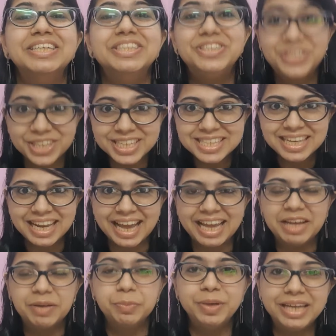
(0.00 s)
Just
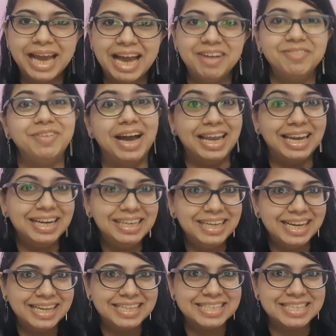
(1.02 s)
like we have
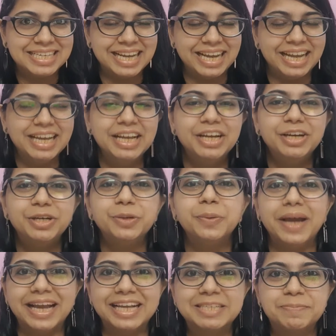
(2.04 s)
Valentine's Day
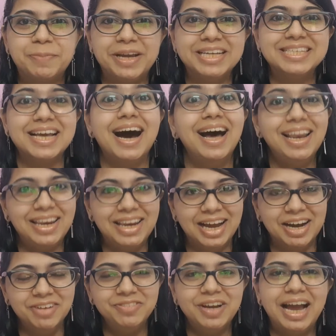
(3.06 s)
to express our
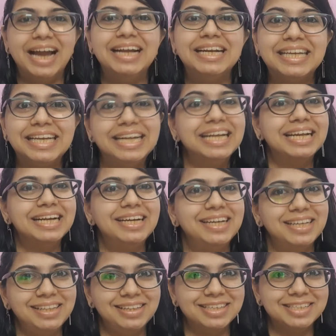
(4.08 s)
love and
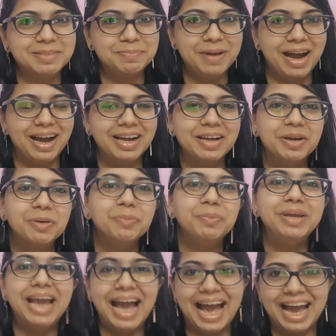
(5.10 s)
rekindle the spark,
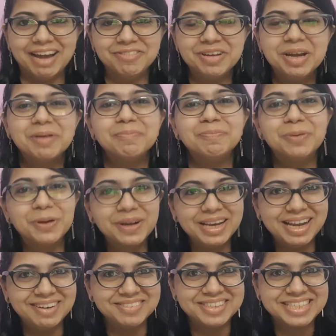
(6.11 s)
we have Book
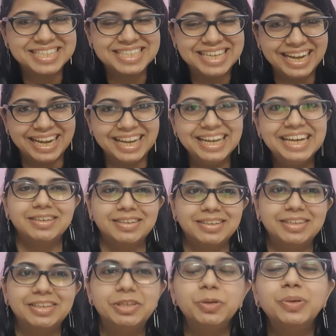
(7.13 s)
Lovers Day
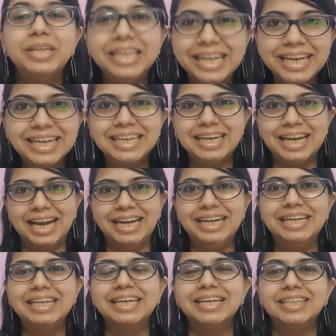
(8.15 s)
to
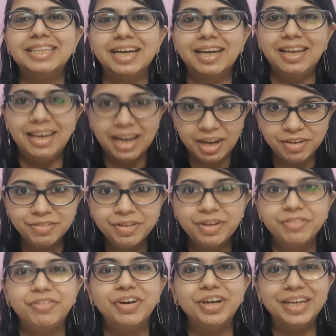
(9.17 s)
reignite the love
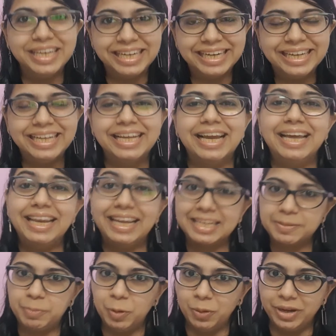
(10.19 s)
for reading and
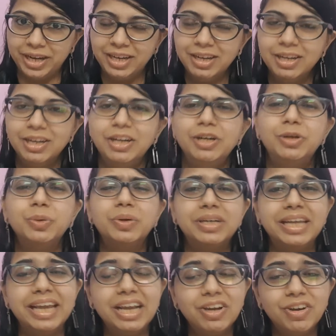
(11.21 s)
exploring, to
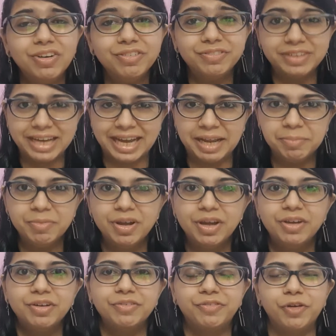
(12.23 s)
take off time
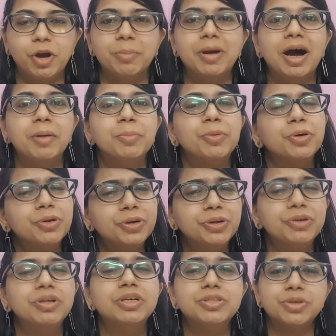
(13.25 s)
from our
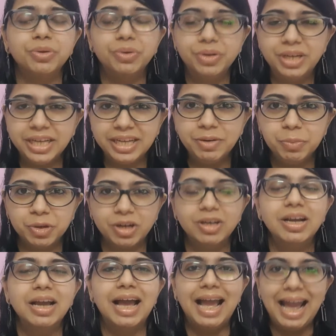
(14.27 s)
monotonous routine
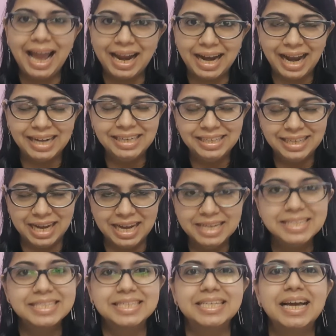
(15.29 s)
work and
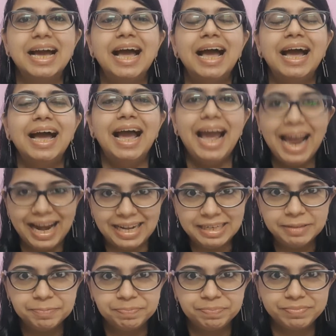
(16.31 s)
tasks,
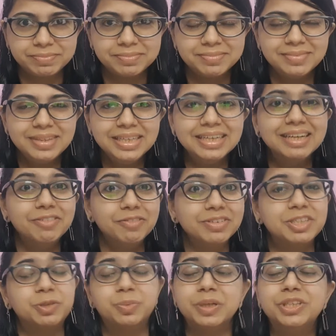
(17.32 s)
and
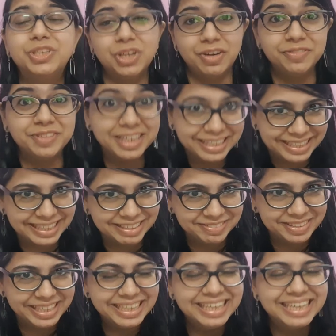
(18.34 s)
switch off the
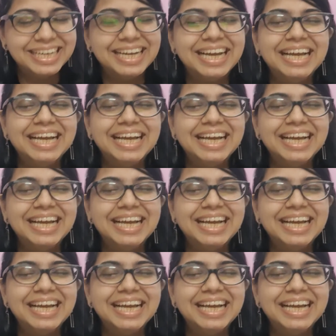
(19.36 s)
TV.